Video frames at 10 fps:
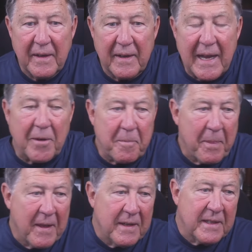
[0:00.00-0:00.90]
Now,
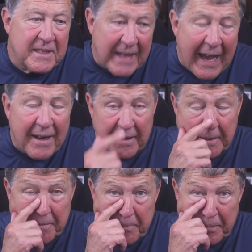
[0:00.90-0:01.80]

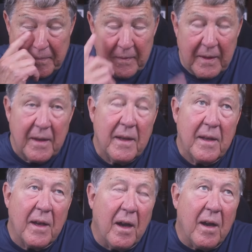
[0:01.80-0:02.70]
sadly,
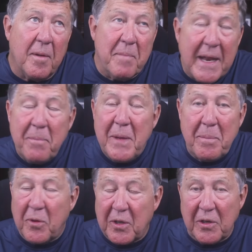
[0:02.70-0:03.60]
uh, many
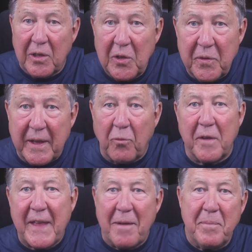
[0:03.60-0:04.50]
people conclude that
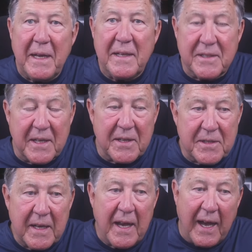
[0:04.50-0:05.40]
what that means
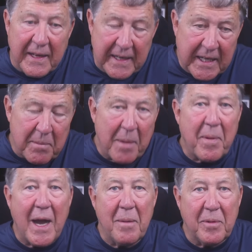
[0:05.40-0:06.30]
is I need to get my
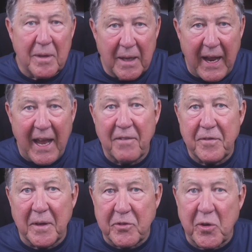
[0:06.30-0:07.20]
Bible and a
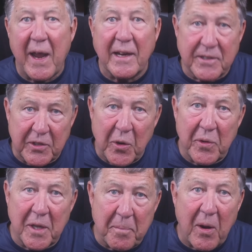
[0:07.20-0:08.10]
handful of tracts and go
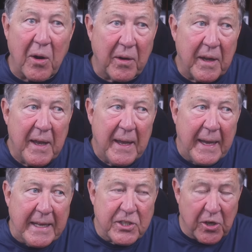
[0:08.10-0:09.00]
into the park
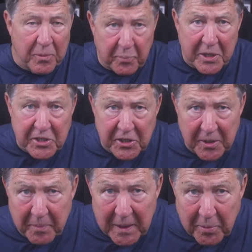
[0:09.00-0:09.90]
and start preaching
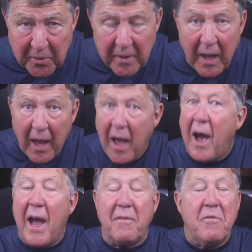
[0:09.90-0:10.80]
to people.
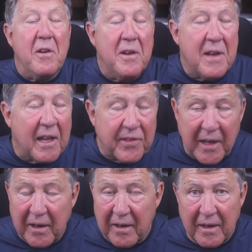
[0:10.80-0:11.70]
I have
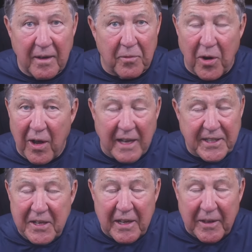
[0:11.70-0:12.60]
nothing wrong. I
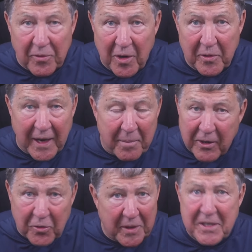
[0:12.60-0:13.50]
see nothing wrong with that. I'm
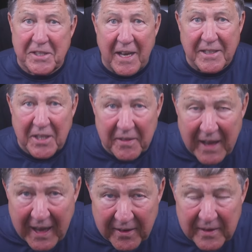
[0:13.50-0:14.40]
not criticizing
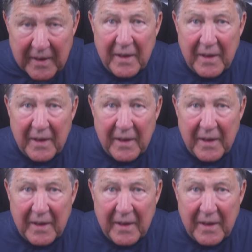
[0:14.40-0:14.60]
that.